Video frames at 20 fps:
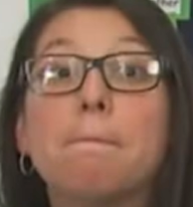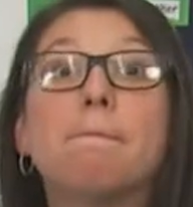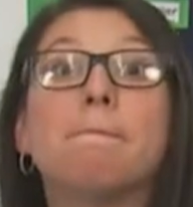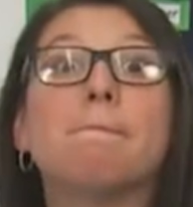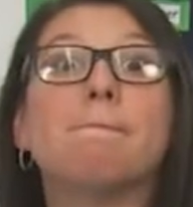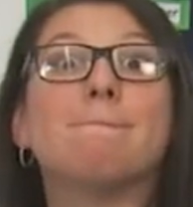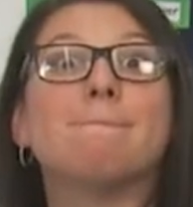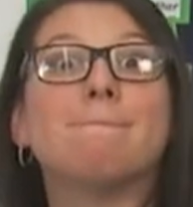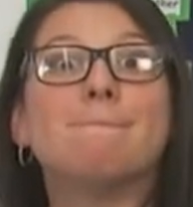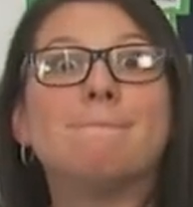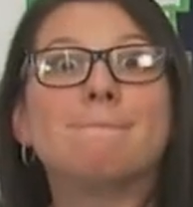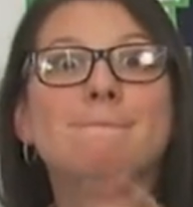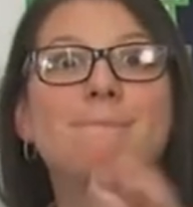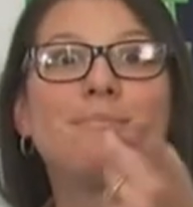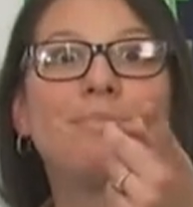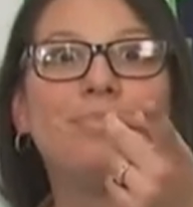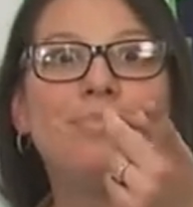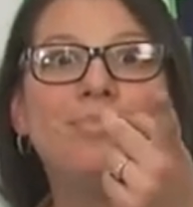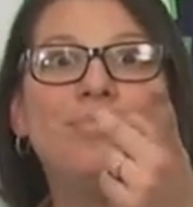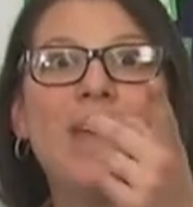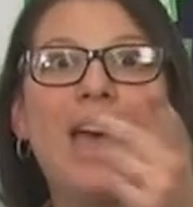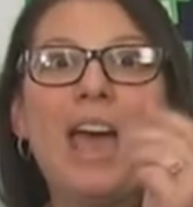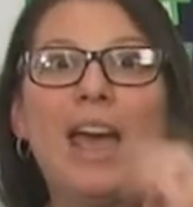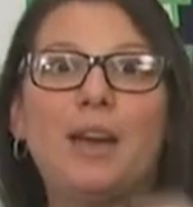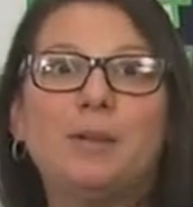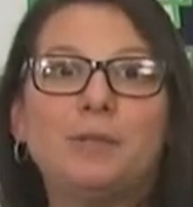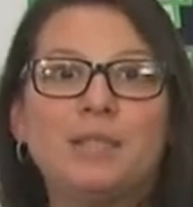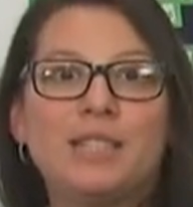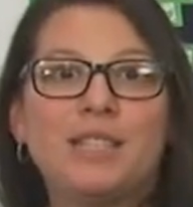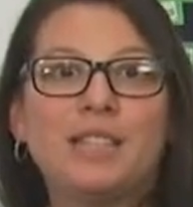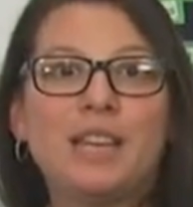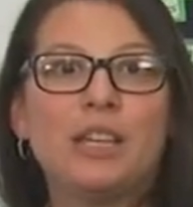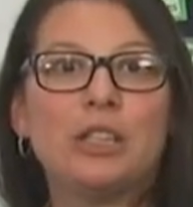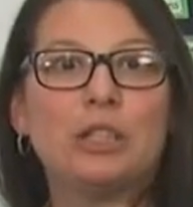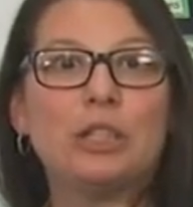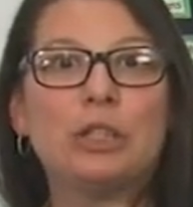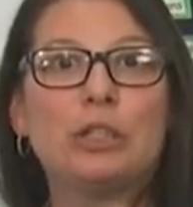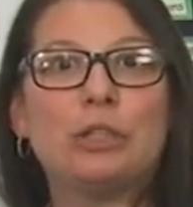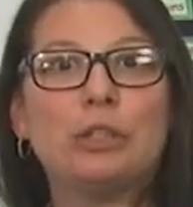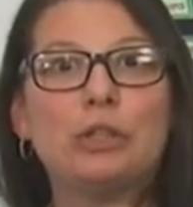Hmm. I would say
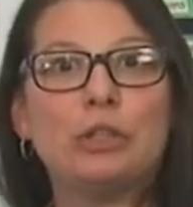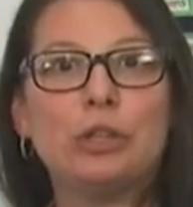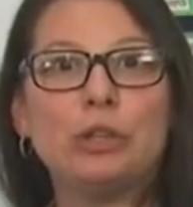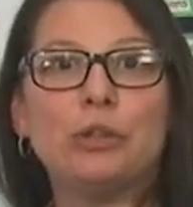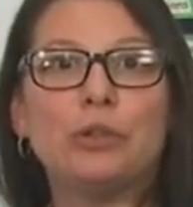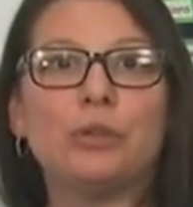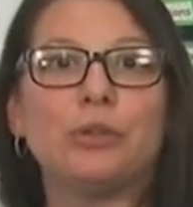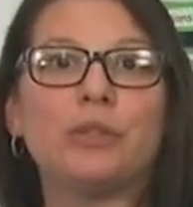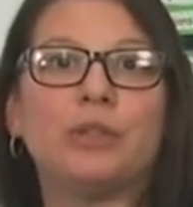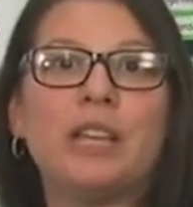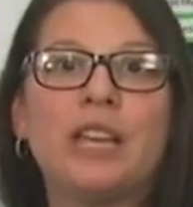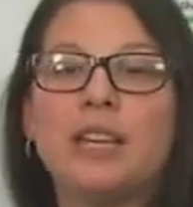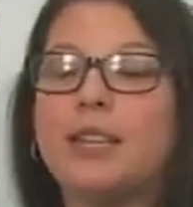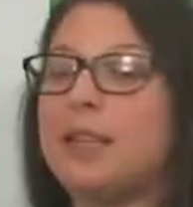those two. They